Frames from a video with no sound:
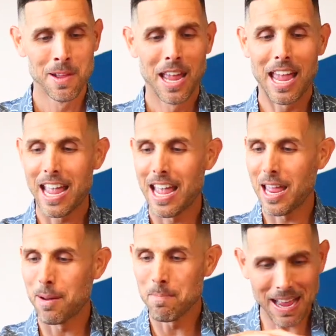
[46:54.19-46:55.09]

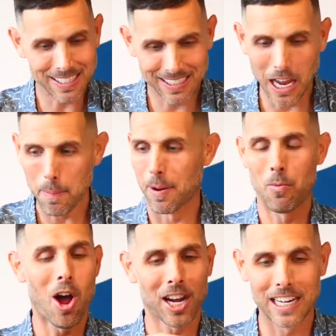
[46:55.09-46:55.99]
and messed up and
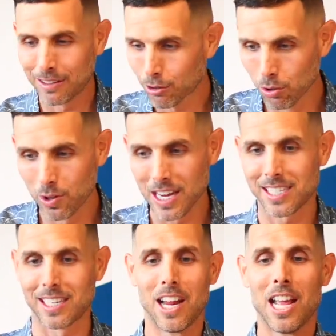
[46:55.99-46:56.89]
walking through
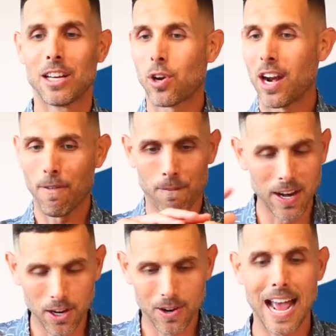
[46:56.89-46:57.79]
this and trying to
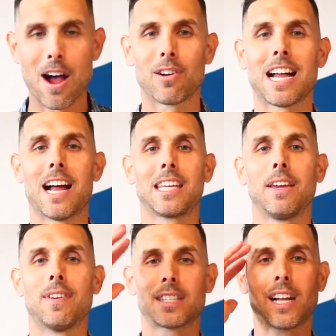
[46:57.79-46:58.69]
figure it out, God, give
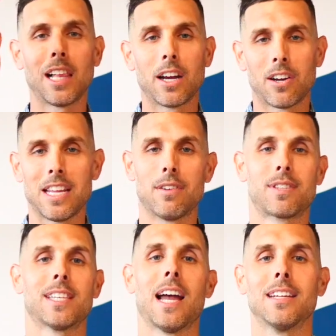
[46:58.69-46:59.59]
us clarity of
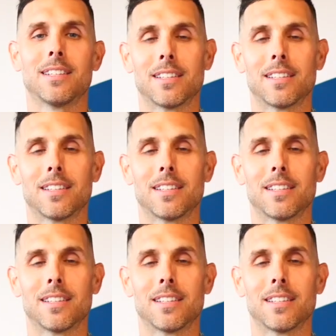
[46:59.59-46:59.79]
sight.